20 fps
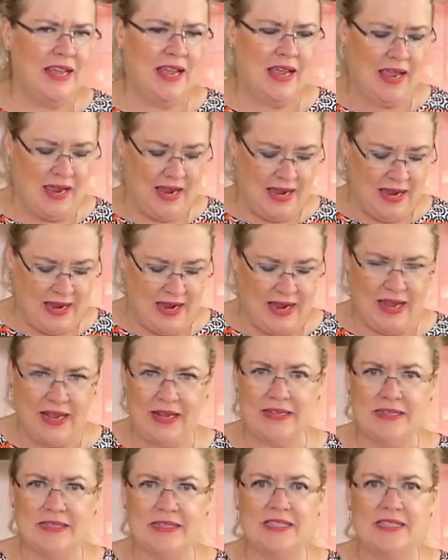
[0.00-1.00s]

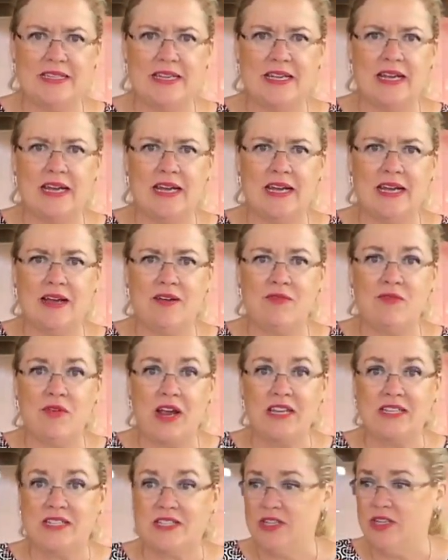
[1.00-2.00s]
and
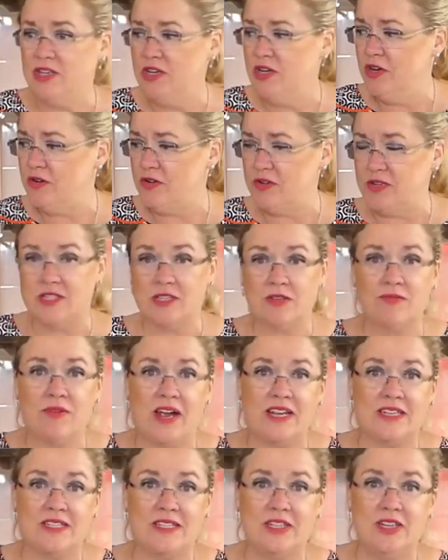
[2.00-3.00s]
rice noodles. The
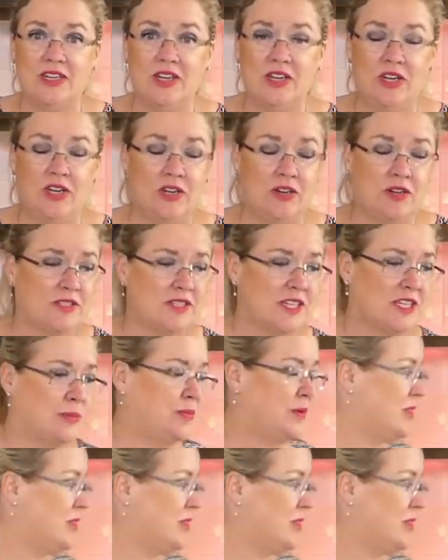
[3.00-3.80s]
rice noodles, let's